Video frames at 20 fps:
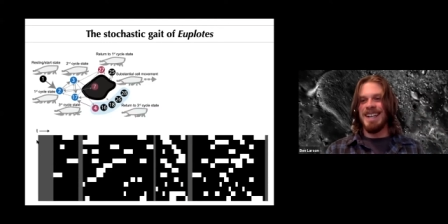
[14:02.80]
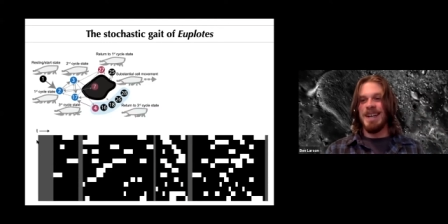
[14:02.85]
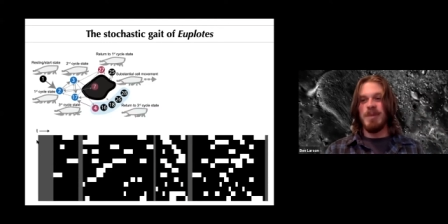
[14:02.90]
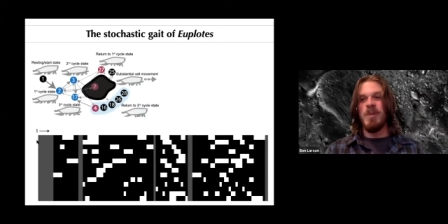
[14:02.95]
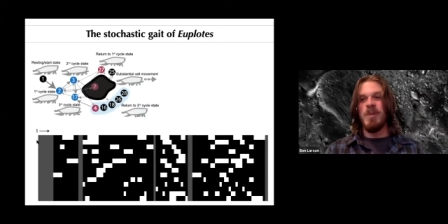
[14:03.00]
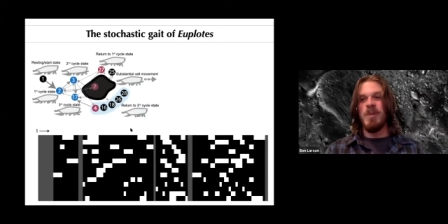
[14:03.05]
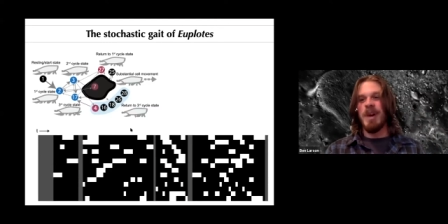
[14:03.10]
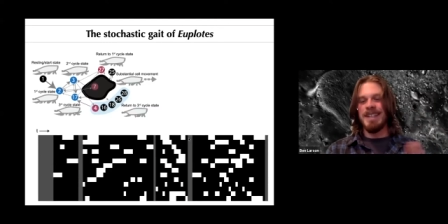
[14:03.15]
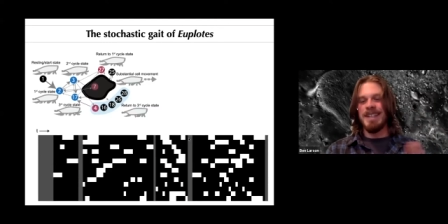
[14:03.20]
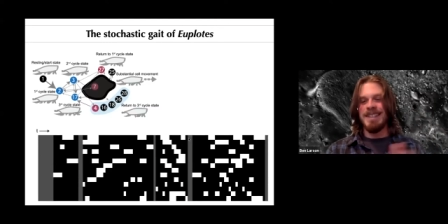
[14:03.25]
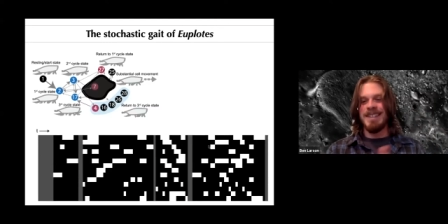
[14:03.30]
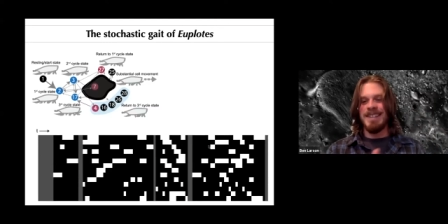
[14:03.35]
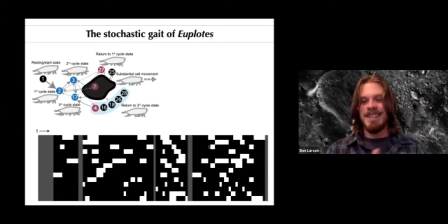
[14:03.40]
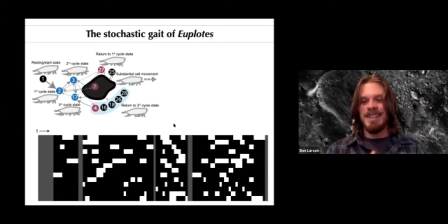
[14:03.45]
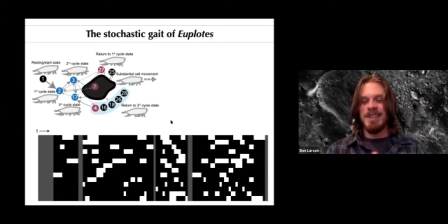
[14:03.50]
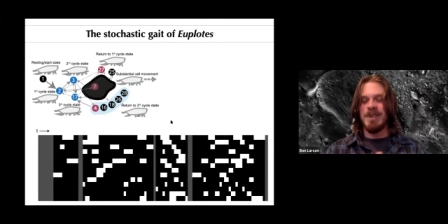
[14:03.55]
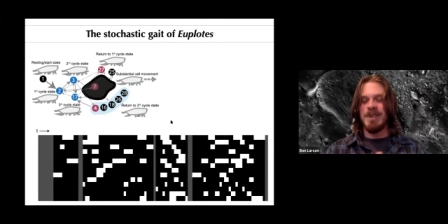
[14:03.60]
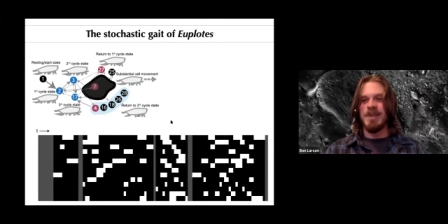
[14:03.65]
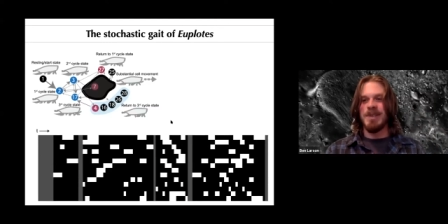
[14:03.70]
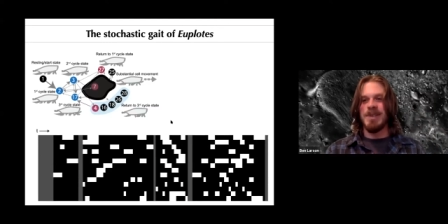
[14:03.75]
one
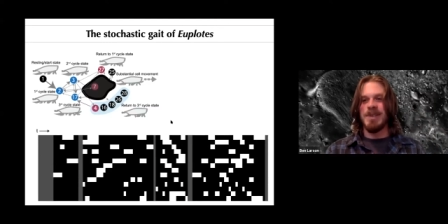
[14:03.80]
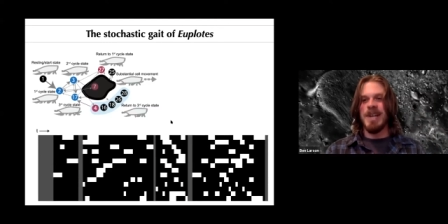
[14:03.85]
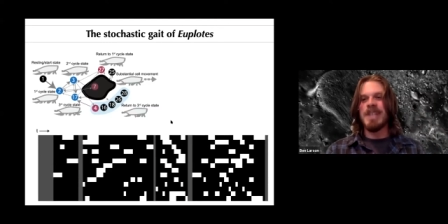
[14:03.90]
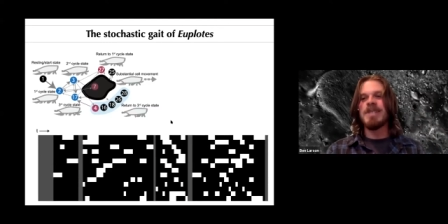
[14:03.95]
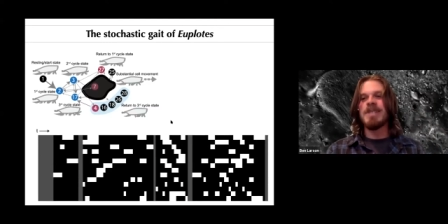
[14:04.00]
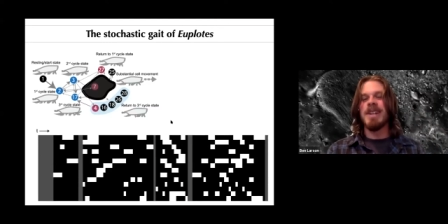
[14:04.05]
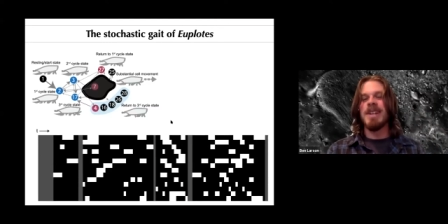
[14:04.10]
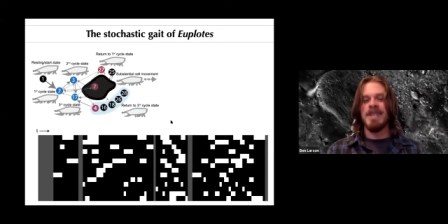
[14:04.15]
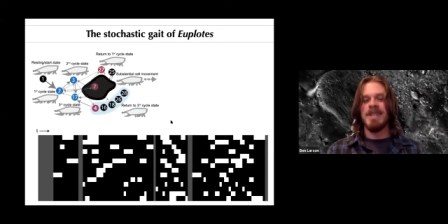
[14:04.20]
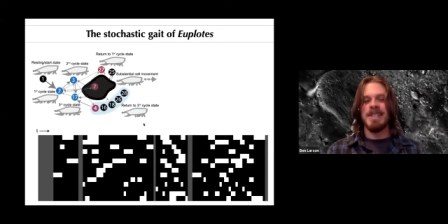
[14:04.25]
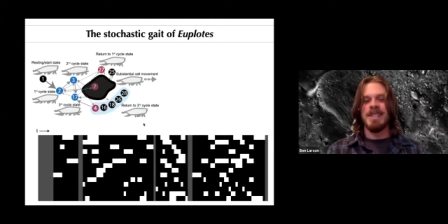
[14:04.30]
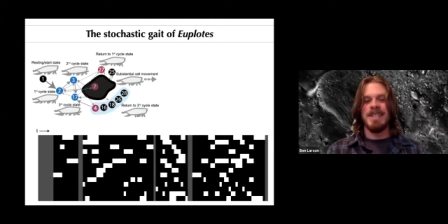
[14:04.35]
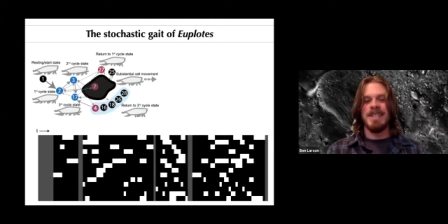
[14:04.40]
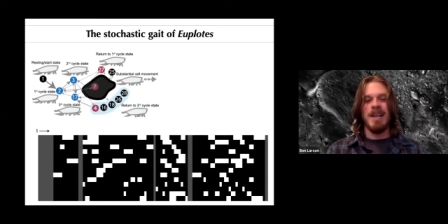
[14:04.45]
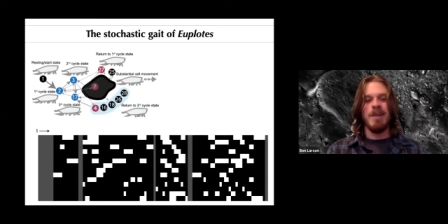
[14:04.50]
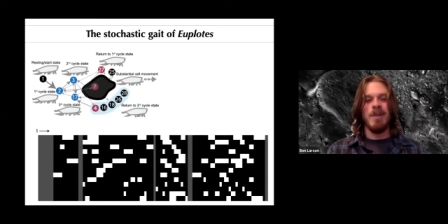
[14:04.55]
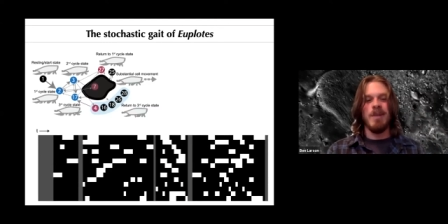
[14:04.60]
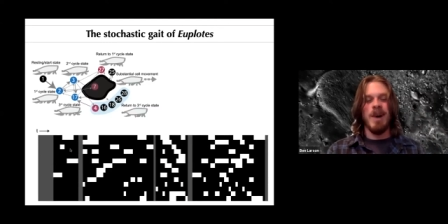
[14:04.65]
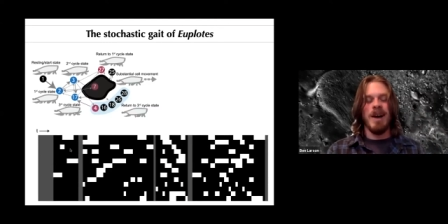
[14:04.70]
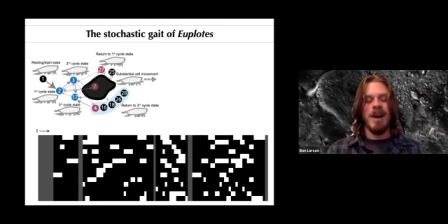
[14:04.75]
short trajectory of a
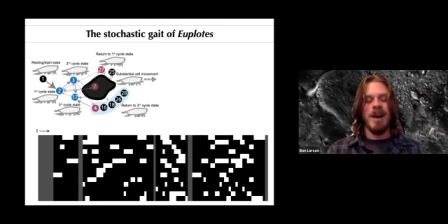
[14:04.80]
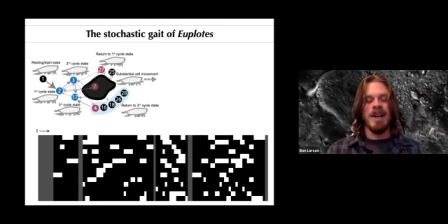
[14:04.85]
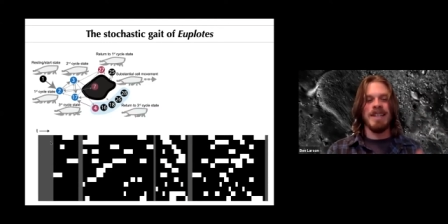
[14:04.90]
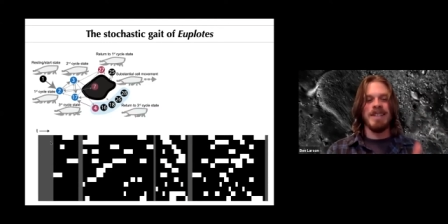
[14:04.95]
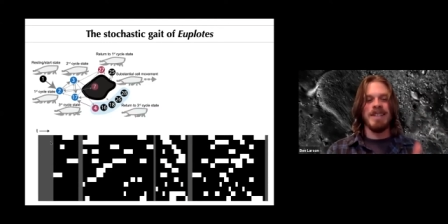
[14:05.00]
cell walking.